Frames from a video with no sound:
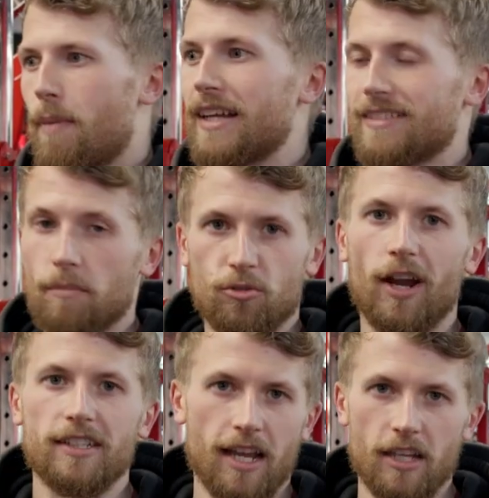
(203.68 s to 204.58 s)
bicep
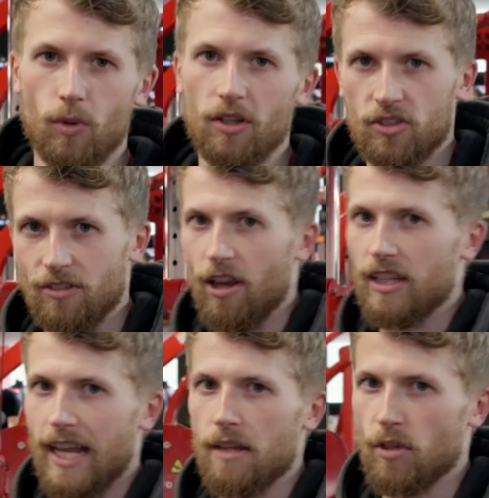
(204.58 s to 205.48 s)
tricep as well to
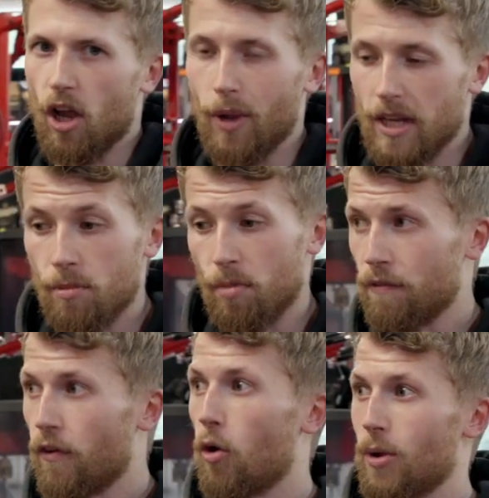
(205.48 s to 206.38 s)
really get them going
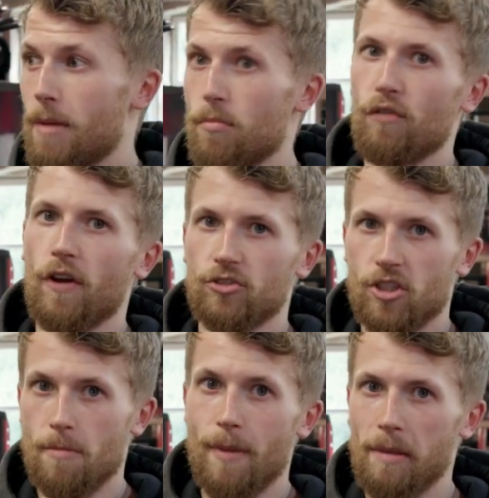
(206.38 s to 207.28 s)
before we then move on
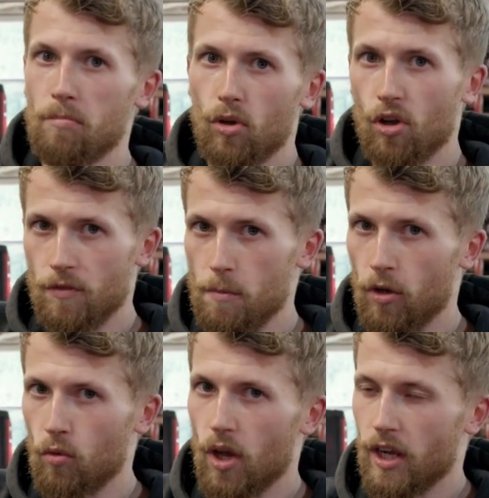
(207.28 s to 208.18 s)
to the main bulk of the
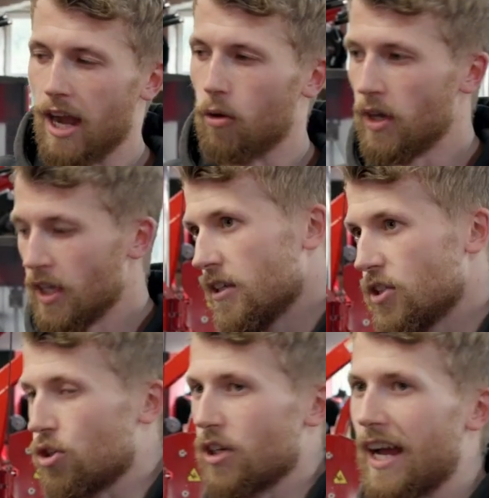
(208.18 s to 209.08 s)
pull workout.
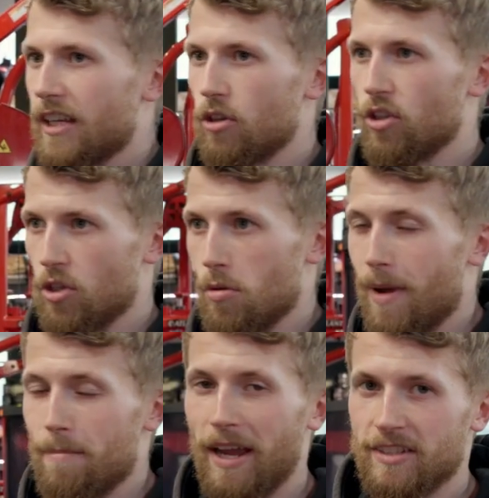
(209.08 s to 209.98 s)
You could argue that doing
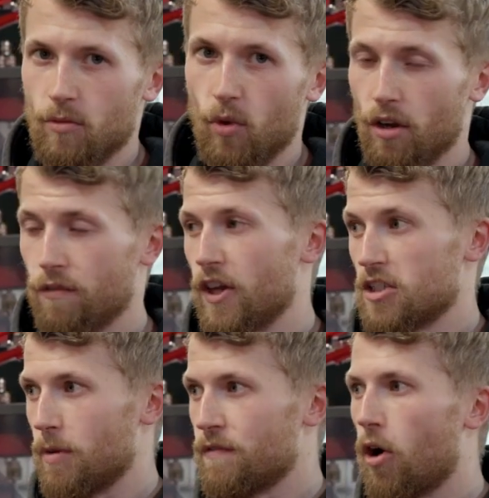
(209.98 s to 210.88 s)
my bicep work
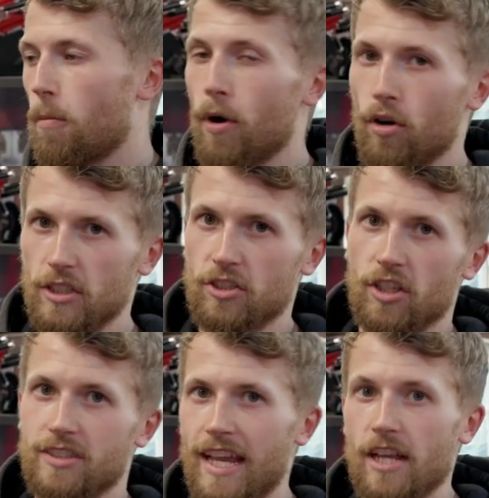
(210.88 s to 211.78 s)
first before pull is
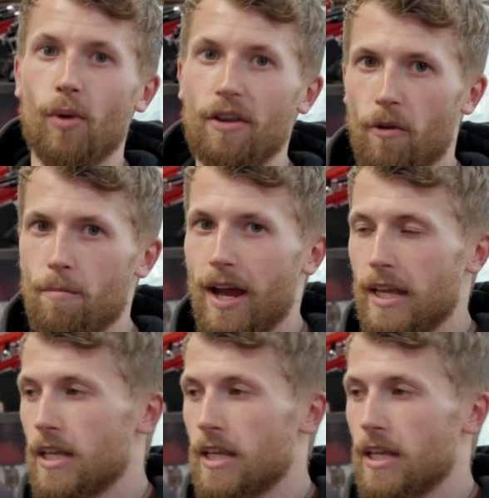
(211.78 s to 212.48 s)
going to take away from my